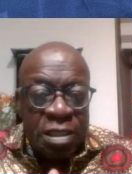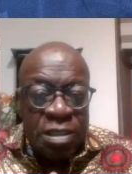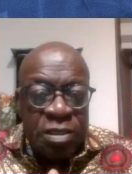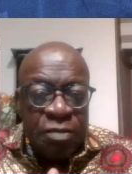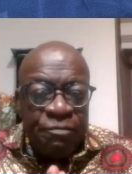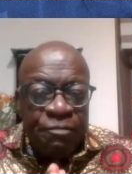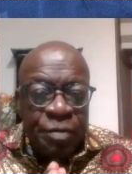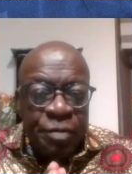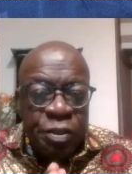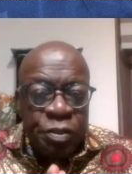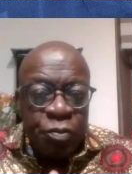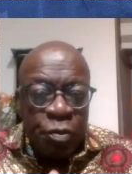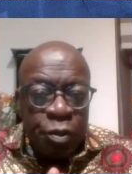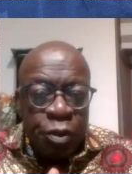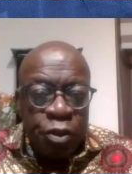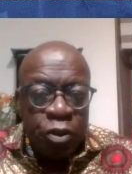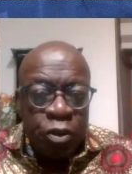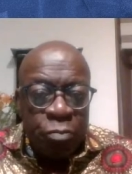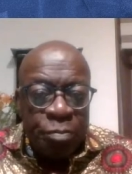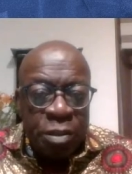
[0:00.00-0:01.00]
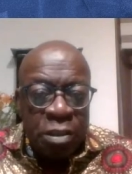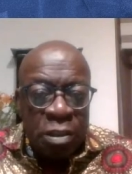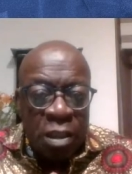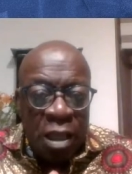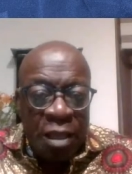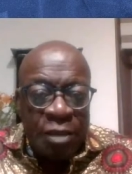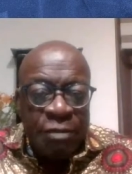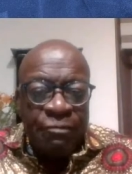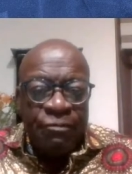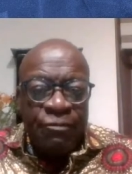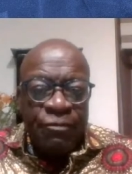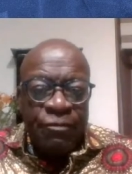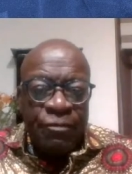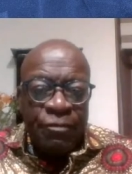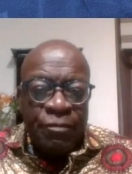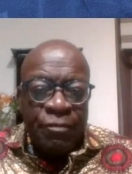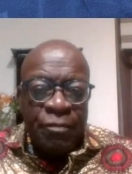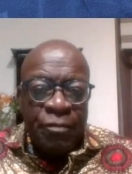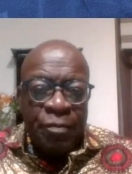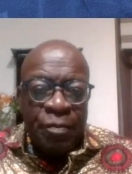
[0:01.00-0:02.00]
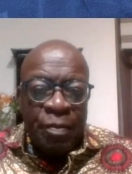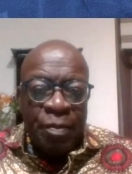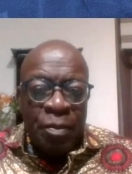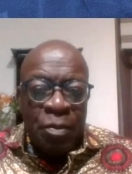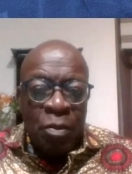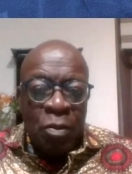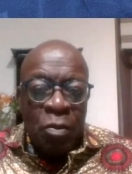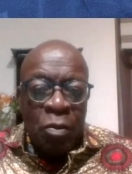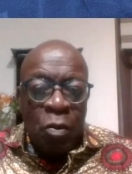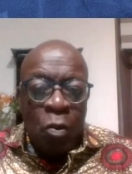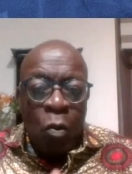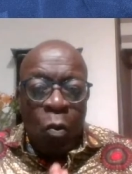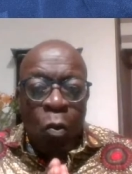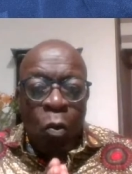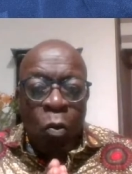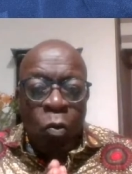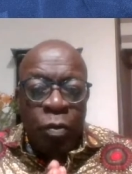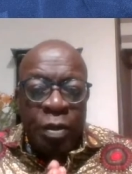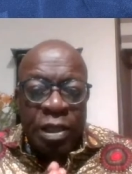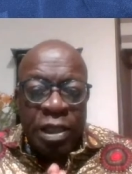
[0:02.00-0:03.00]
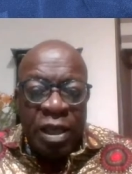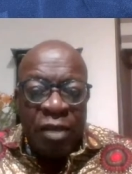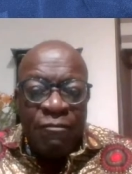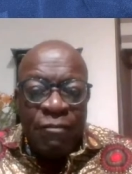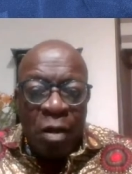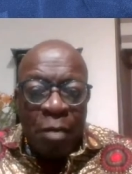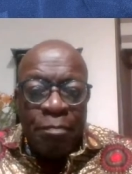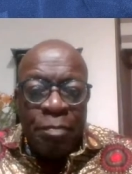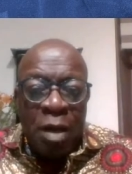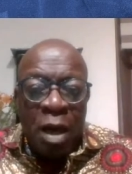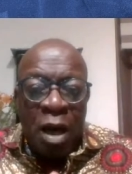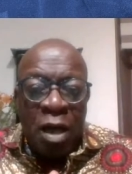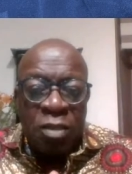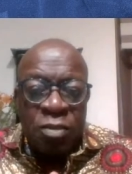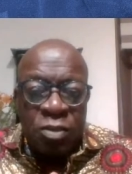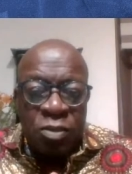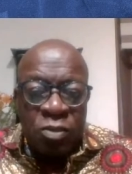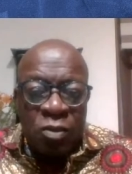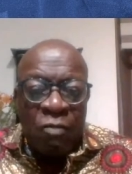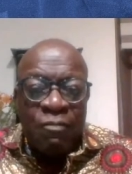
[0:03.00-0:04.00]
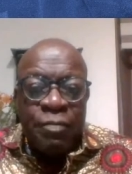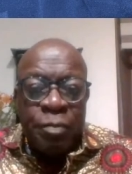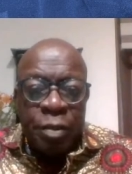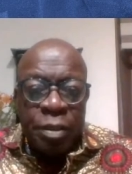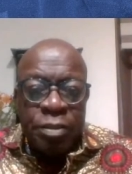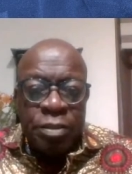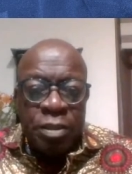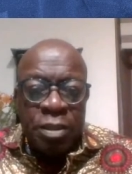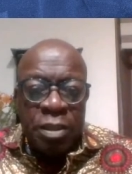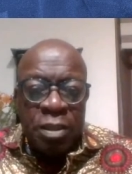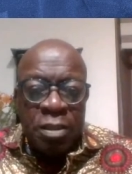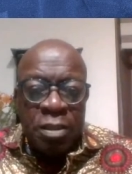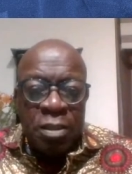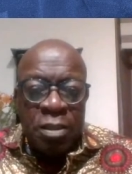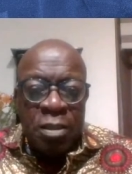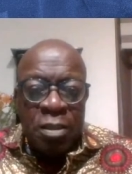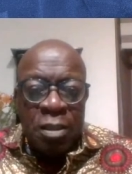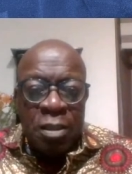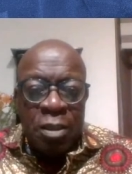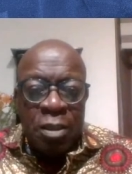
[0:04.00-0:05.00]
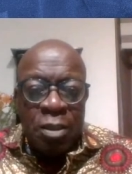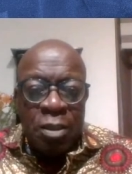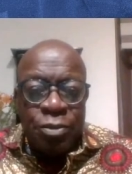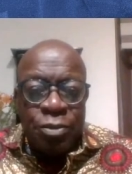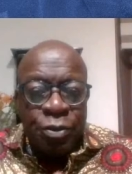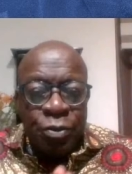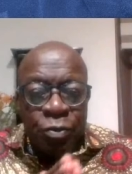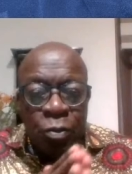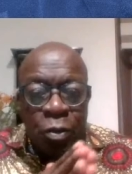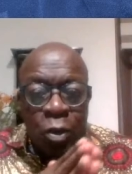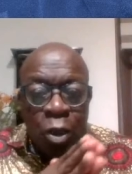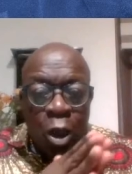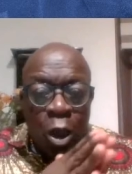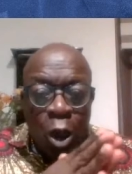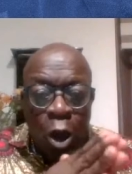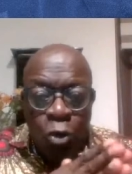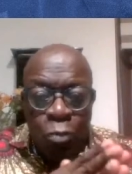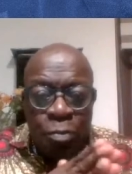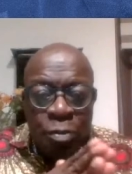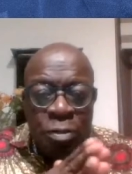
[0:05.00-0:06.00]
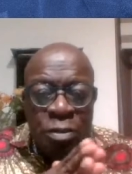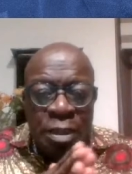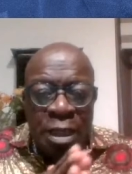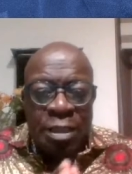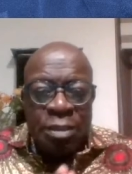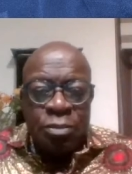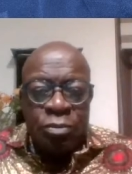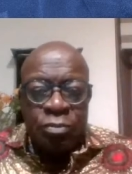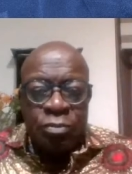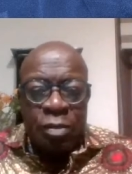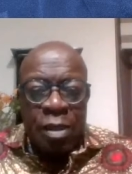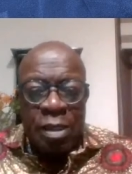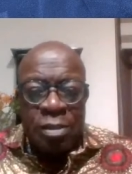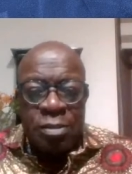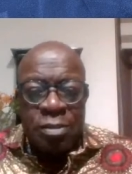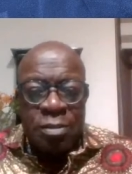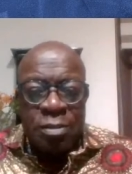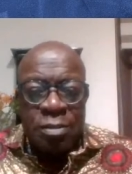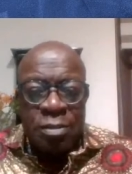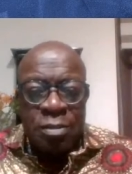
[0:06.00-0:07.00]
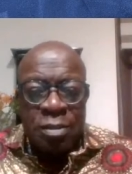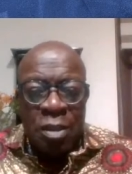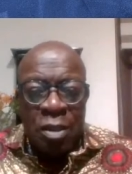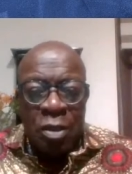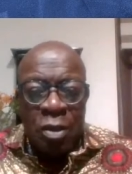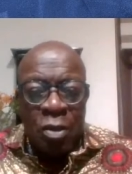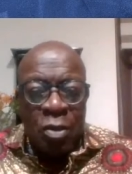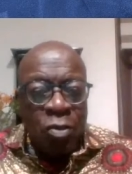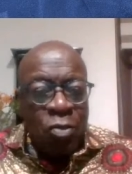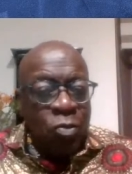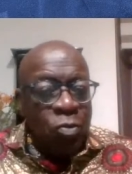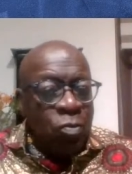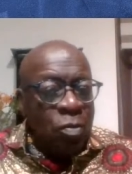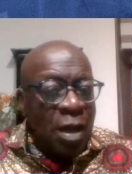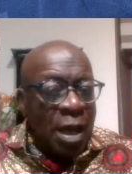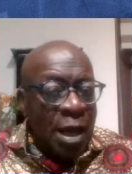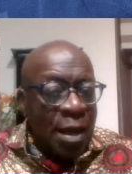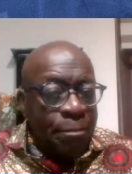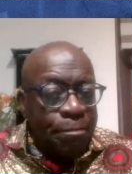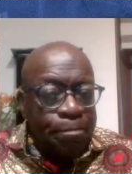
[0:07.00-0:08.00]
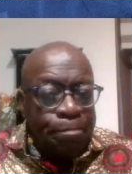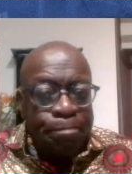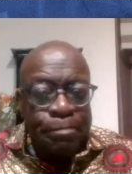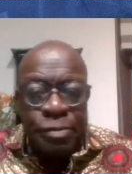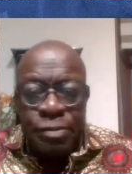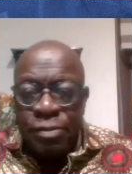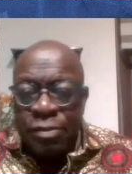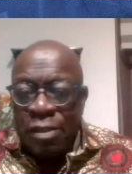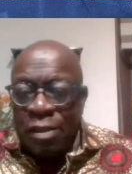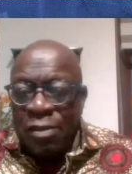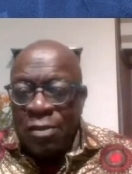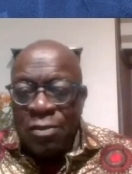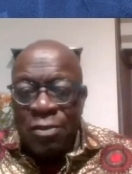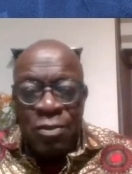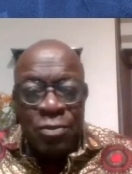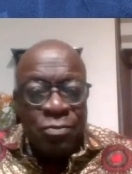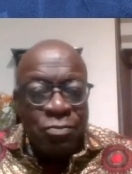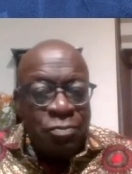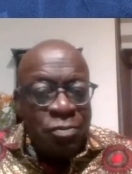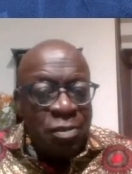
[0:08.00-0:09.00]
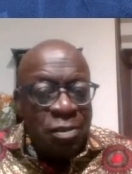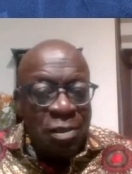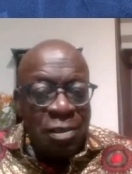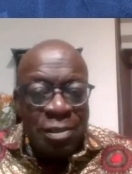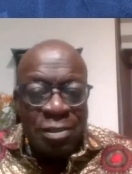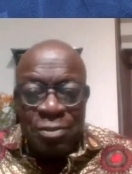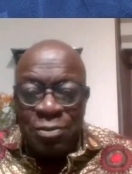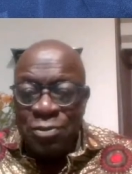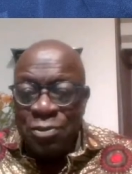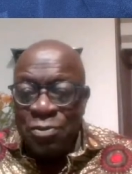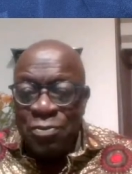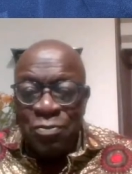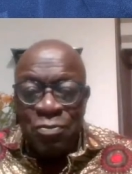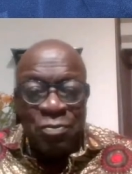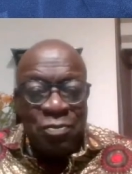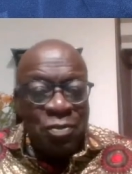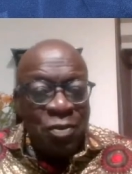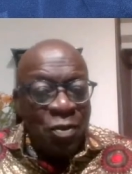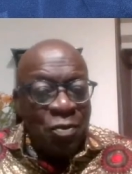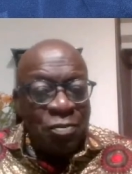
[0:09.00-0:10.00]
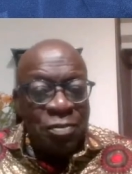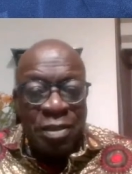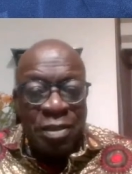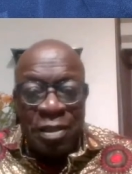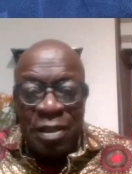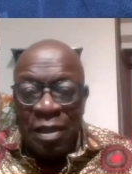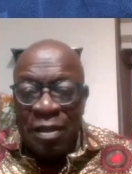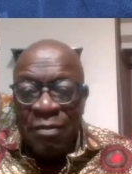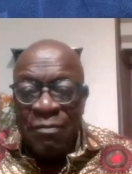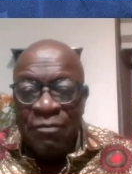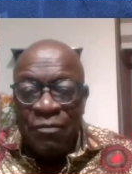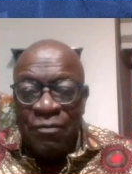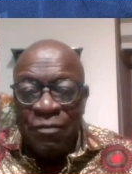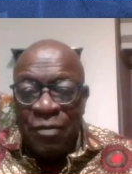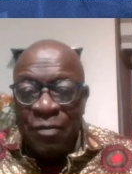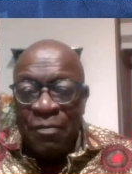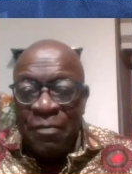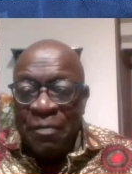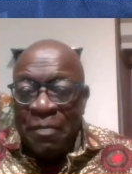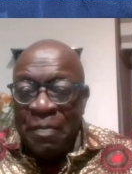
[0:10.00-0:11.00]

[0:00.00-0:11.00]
individual human life, or we give up our sovereignty to global interests who absolutely do not give.